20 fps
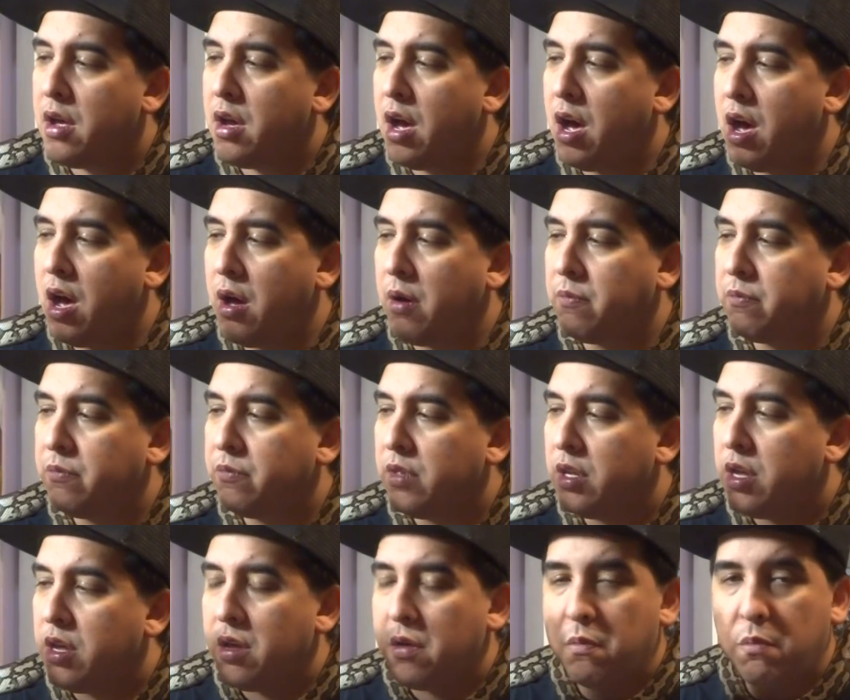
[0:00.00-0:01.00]
Um,
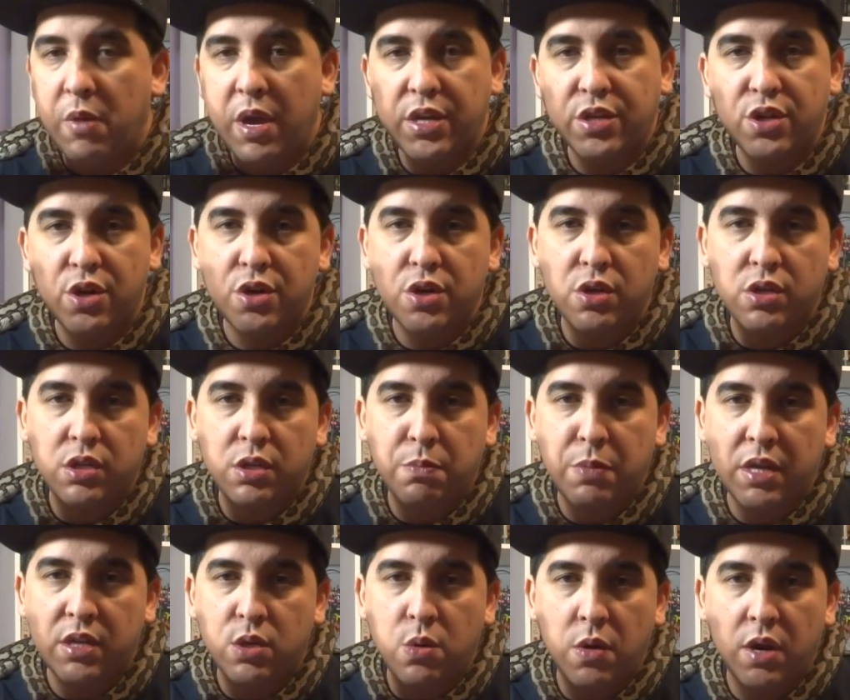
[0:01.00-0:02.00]
make sure you
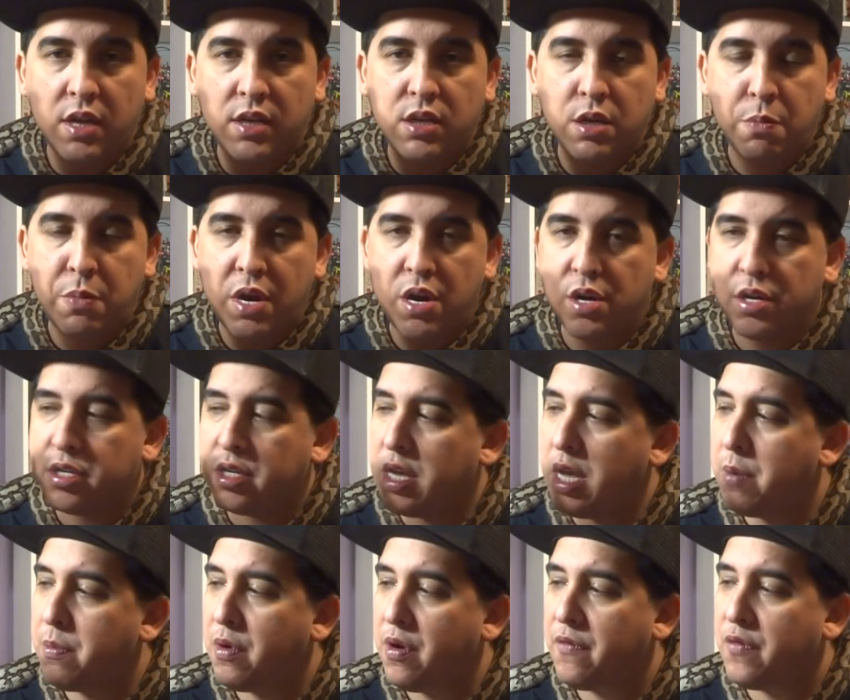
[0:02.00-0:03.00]
speak to an experienced
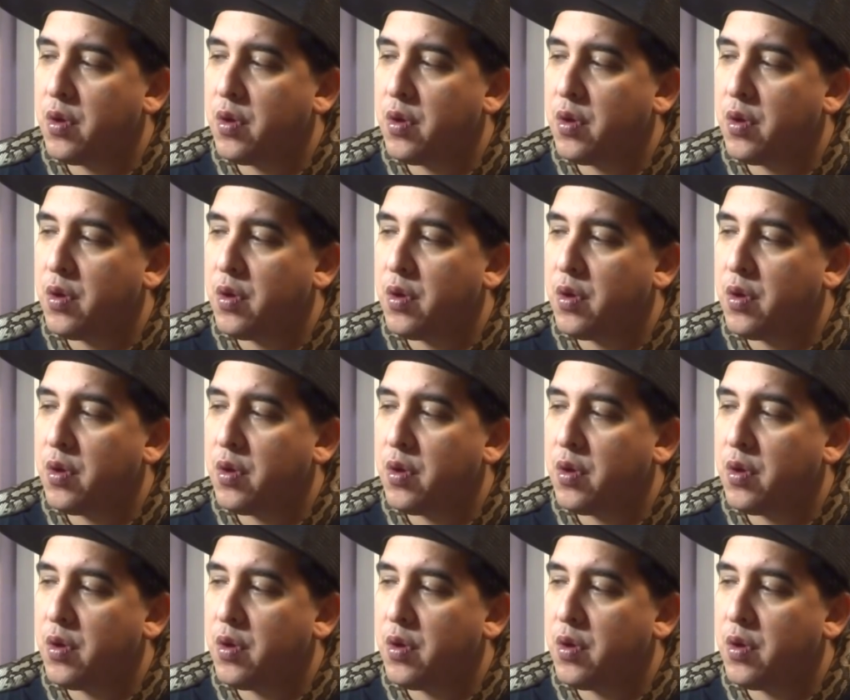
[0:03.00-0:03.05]
keeper.